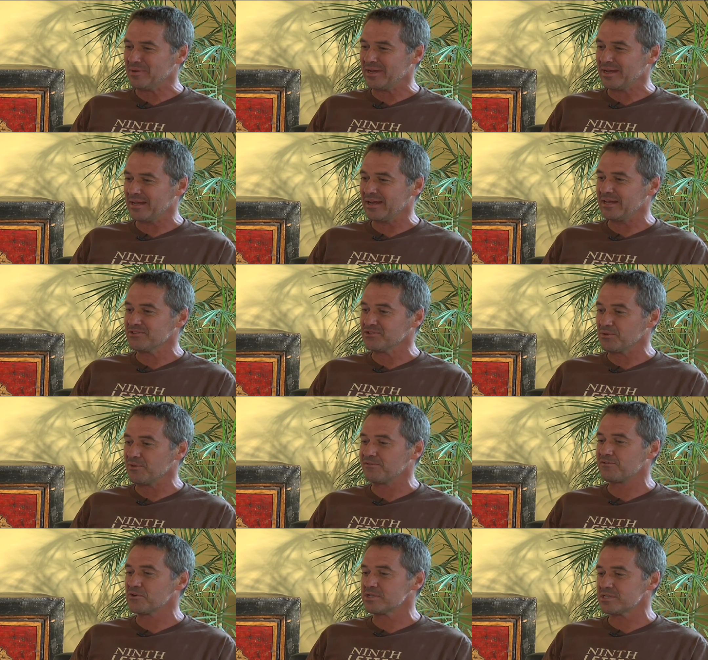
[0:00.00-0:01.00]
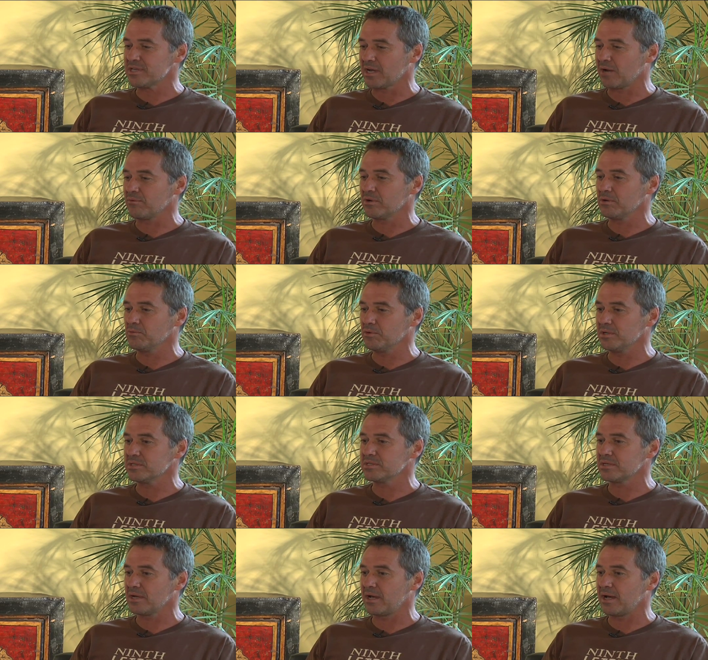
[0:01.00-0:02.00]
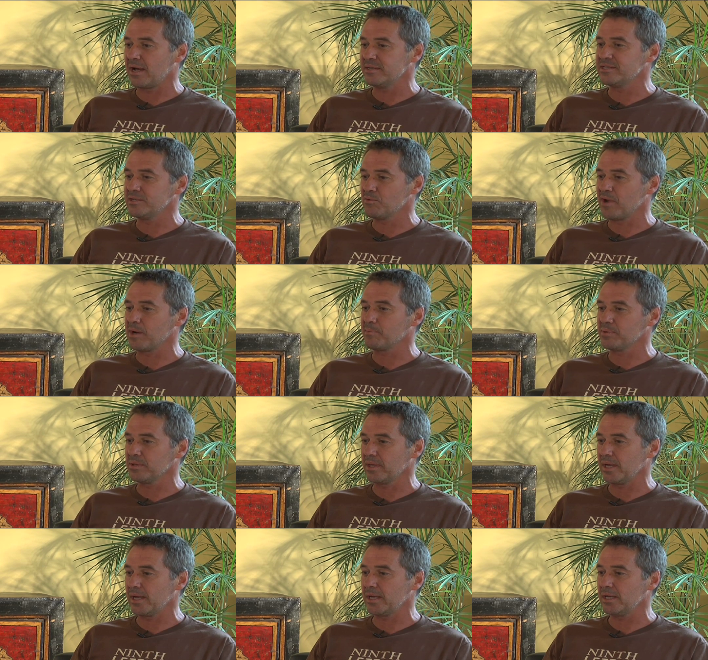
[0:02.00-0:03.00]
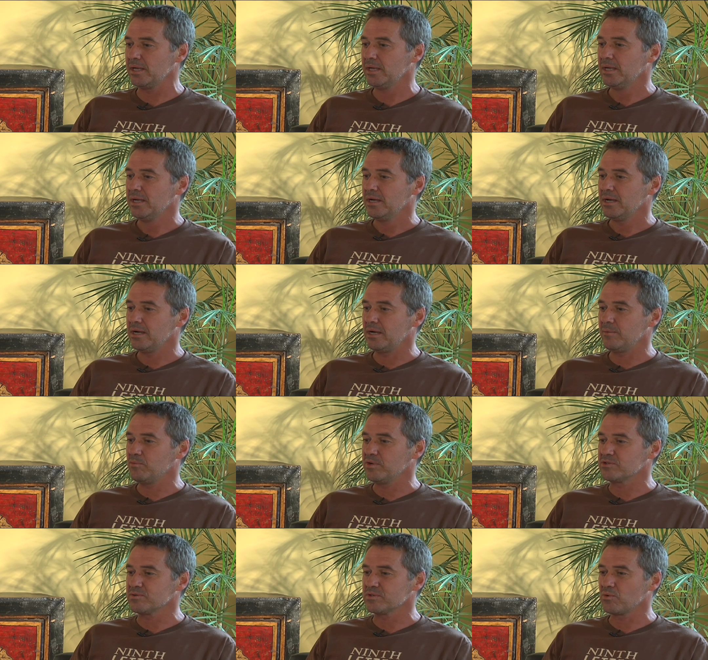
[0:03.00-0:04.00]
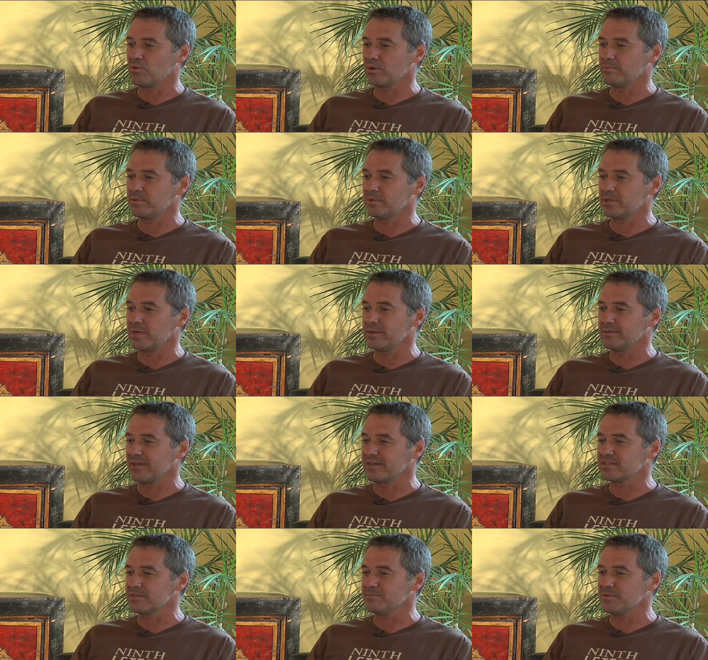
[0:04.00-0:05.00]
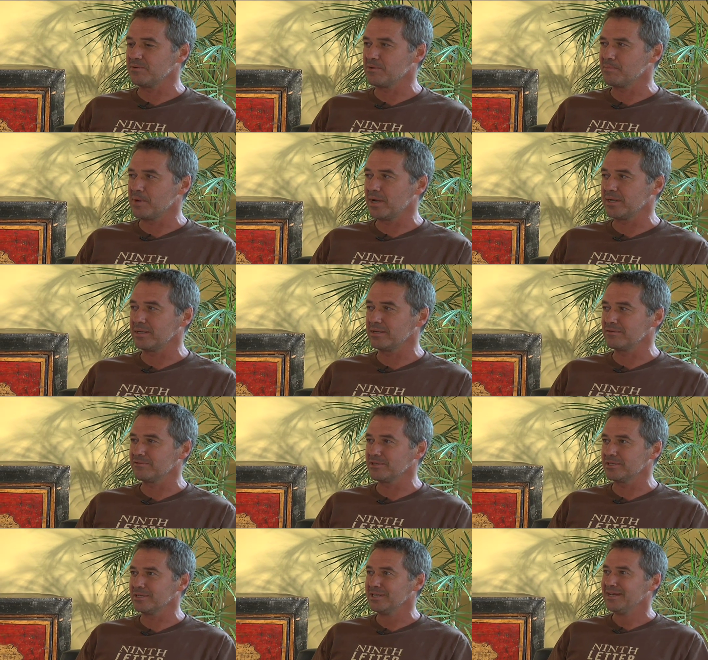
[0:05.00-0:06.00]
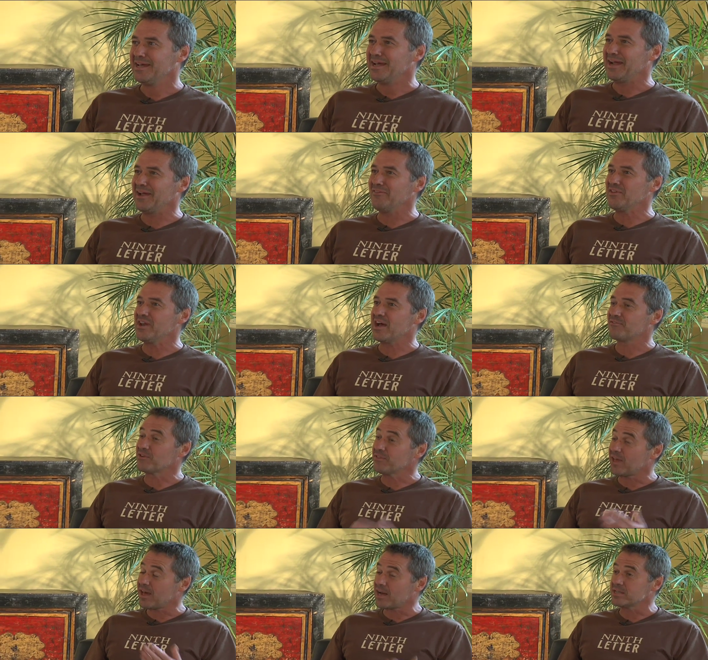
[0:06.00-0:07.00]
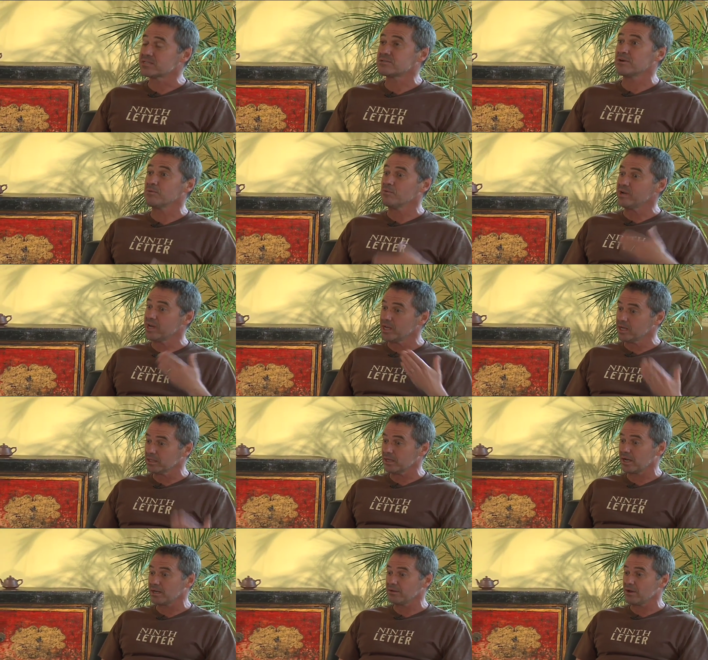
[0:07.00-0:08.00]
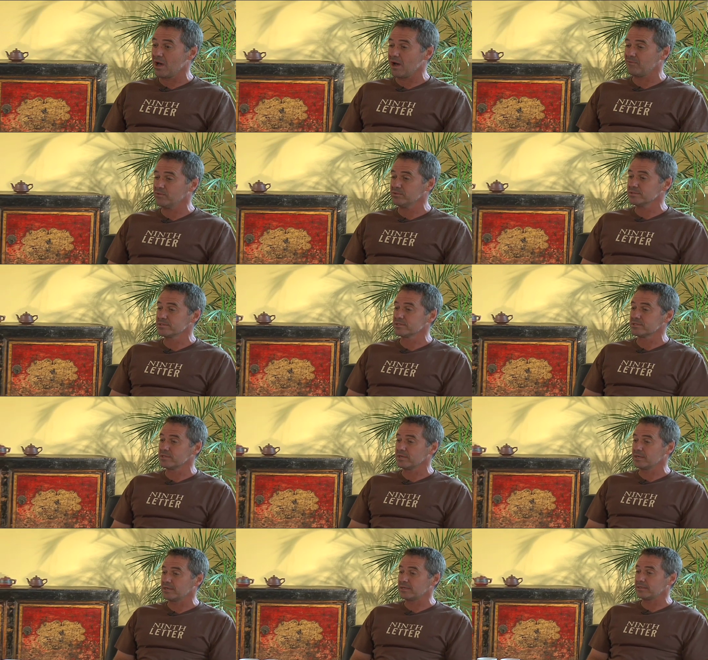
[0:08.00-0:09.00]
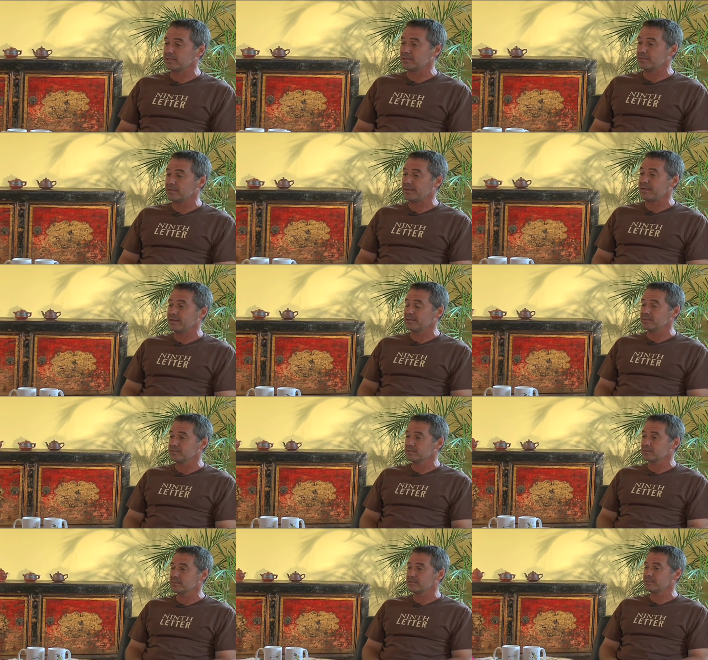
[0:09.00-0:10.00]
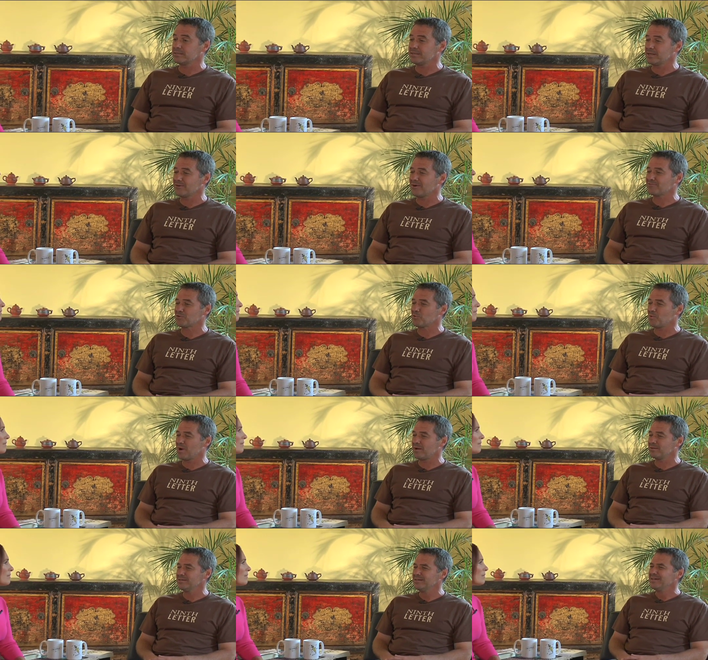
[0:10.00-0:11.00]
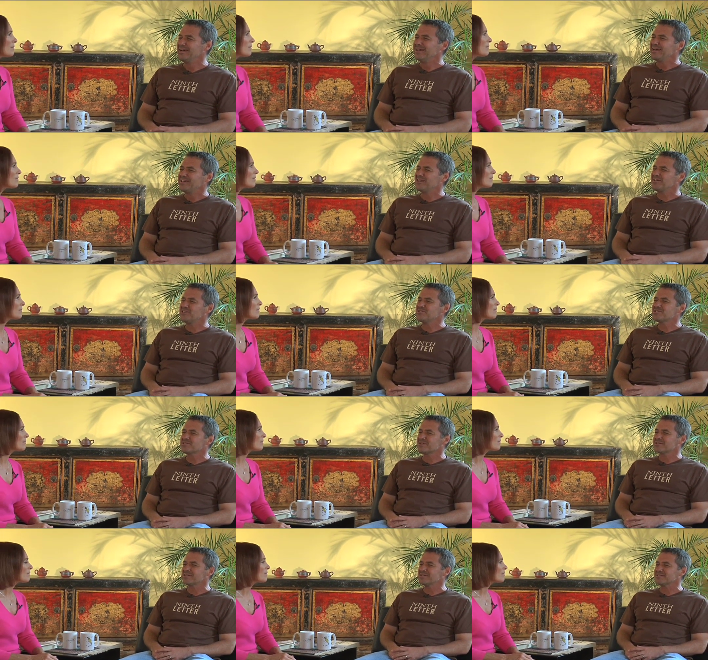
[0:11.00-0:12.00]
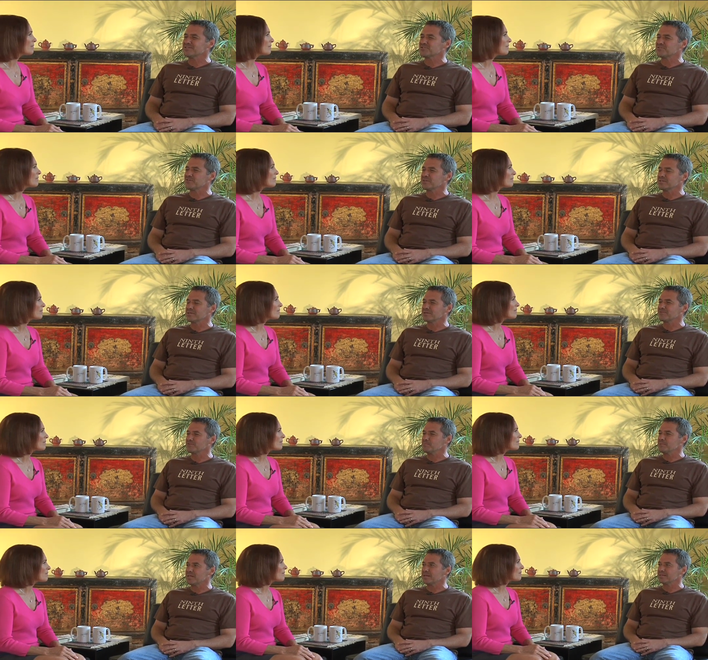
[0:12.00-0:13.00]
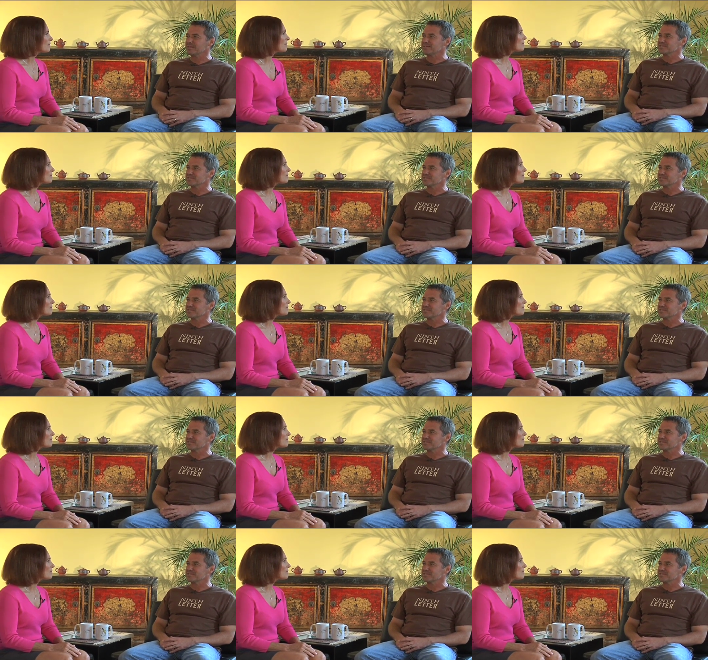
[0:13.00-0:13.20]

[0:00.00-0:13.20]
And so the first thing I wrote was I did write a play, which was horrible, and I don't like to be reminded of it. And then after that, I started reading a lot of novels, and after a while, you start to get this feeling. For me, at